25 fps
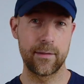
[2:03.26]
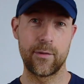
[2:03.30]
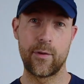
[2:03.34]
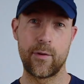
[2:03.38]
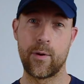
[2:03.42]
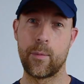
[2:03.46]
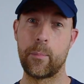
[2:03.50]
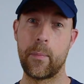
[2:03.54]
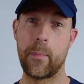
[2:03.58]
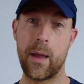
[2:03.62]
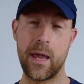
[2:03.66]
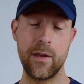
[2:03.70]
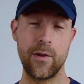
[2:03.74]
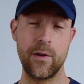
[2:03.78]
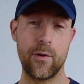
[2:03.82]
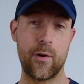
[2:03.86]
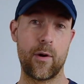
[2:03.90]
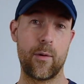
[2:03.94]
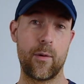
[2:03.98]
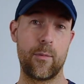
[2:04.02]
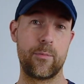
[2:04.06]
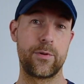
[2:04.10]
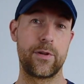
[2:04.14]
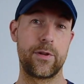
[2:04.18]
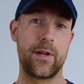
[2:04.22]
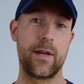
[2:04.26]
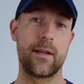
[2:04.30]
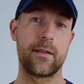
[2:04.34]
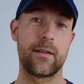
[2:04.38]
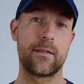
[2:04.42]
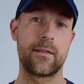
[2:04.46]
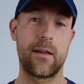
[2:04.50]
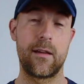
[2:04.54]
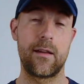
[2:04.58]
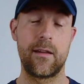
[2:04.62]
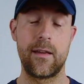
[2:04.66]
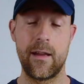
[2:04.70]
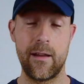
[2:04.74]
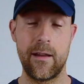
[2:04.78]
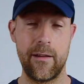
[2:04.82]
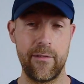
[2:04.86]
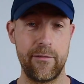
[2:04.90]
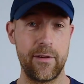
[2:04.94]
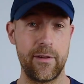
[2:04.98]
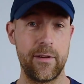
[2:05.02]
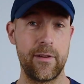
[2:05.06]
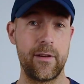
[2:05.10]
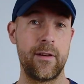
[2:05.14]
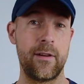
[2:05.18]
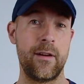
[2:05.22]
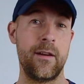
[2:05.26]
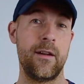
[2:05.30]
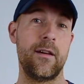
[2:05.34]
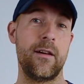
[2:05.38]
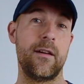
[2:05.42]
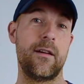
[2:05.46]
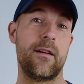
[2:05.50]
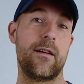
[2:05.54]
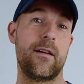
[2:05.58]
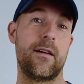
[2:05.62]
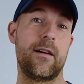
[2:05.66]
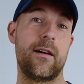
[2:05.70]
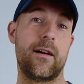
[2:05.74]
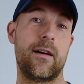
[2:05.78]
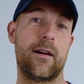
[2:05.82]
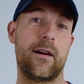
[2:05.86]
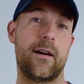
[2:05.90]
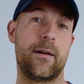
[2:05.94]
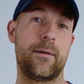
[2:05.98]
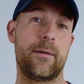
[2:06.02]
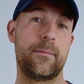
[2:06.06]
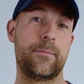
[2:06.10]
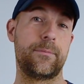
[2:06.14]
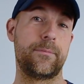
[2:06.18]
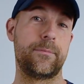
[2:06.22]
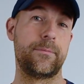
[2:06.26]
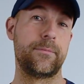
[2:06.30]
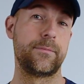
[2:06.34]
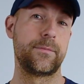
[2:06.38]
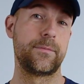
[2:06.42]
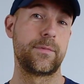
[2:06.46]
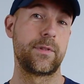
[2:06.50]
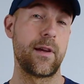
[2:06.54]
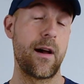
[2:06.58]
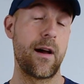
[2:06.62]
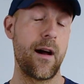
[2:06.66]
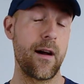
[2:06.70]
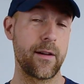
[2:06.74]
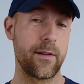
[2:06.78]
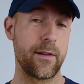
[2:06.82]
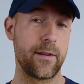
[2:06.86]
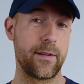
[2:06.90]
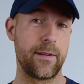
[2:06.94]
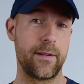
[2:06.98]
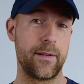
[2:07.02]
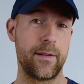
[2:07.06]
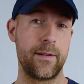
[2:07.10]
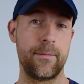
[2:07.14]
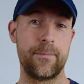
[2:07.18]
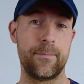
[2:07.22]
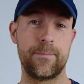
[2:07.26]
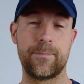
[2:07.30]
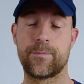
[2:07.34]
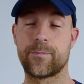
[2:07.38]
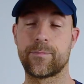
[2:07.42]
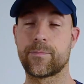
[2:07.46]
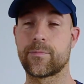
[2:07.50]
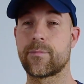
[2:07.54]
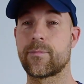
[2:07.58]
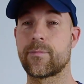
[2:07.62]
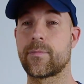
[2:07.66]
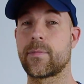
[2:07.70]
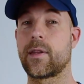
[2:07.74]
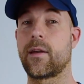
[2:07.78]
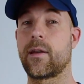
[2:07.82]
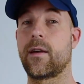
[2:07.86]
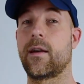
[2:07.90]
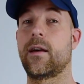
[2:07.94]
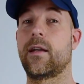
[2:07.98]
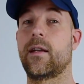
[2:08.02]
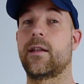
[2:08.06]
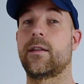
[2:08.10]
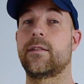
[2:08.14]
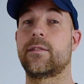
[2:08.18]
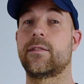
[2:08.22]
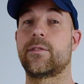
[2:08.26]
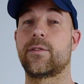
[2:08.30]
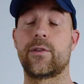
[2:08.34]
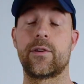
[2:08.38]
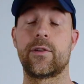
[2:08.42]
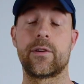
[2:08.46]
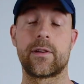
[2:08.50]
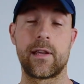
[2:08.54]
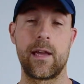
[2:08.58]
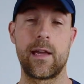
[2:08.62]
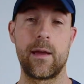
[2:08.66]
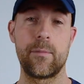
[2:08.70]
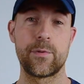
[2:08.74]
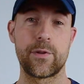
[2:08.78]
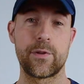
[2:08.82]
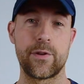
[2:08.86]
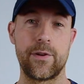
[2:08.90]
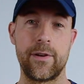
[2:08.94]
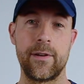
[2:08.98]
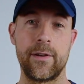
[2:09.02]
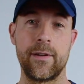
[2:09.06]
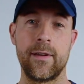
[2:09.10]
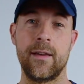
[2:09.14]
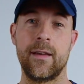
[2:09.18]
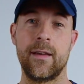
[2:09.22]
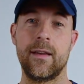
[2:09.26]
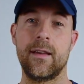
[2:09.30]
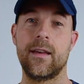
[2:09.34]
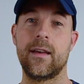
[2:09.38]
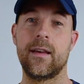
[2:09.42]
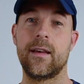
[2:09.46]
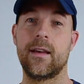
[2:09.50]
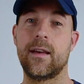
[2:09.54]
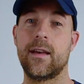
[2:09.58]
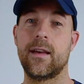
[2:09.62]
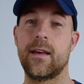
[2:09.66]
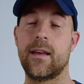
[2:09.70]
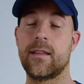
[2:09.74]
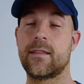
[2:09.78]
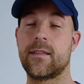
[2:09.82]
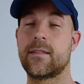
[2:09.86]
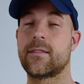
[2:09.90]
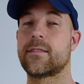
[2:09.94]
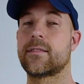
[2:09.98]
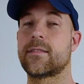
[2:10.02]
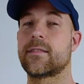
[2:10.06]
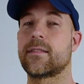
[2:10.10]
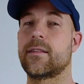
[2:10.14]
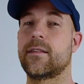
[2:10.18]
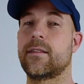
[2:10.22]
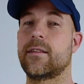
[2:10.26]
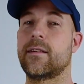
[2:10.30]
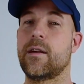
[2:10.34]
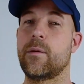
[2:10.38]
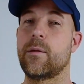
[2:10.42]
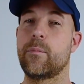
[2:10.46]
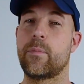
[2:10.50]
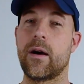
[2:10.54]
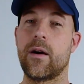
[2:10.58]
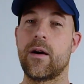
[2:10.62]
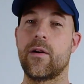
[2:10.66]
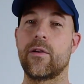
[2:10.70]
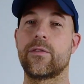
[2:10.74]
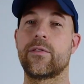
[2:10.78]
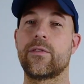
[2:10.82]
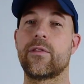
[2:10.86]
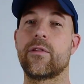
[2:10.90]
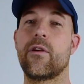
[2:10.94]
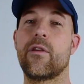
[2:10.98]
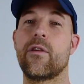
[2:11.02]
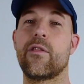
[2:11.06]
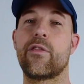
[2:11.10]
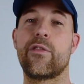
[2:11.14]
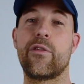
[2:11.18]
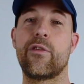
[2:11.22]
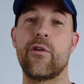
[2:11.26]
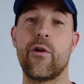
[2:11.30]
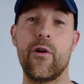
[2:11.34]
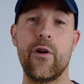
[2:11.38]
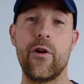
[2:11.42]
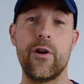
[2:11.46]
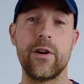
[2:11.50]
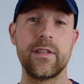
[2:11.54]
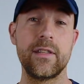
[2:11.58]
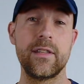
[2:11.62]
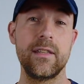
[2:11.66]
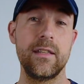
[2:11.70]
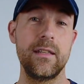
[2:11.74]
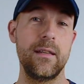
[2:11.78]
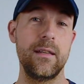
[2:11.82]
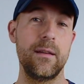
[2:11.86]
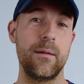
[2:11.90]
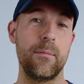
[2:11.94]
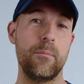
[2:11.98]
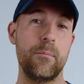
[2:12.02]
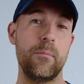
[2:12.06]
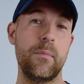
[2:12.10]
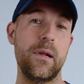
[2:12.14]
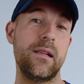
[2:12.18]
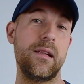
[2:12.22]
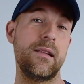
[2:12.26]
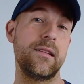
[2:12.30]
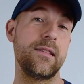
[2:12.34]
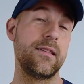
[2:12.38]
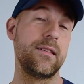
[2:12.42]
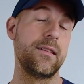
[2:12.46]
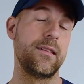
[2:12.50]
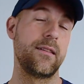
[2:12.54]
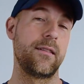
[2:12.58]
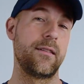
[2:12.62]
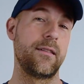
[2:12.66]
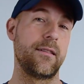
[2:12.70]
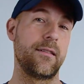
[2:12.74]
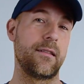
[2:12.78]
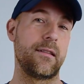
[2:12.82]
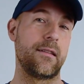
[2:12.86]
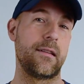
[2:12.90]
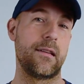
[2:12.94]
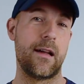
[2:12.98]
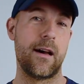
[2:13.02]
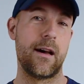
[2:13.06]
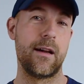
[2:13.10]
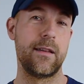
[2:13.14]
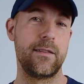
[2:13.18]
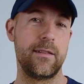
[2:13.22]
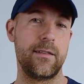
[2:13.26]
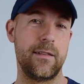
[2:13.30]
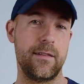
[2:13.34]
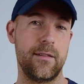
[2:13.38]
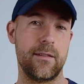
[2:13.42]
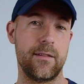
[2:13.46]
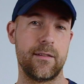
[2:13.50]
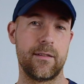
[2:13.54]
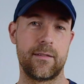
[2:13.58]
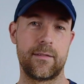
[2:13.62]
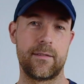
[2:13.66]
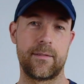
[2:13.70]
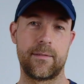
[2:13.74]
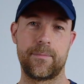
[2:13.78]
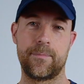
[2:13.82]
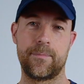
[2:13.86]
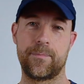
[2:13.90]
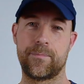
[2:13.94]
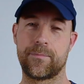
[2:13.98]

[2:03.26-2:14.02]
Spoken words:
or main object I ever targeted or captured. It's about 30 million light years